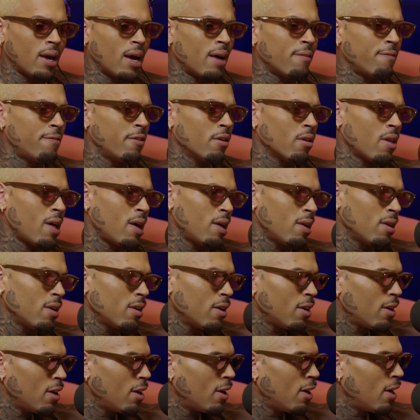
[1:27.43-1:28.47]
I feel like
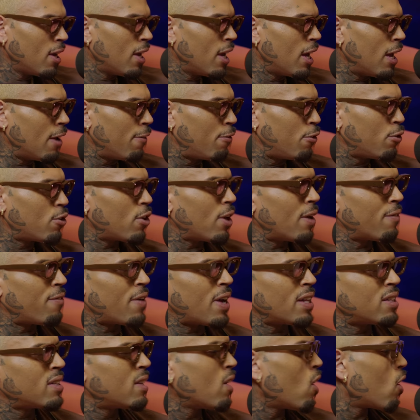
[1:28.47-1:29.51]
if you t if I
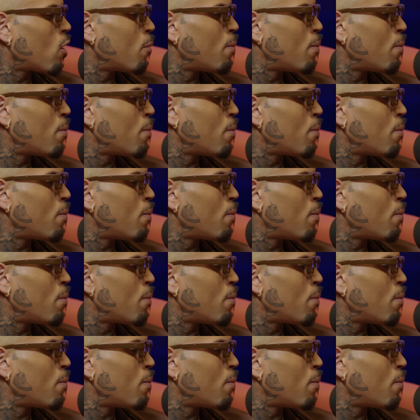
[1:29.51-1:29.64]
talk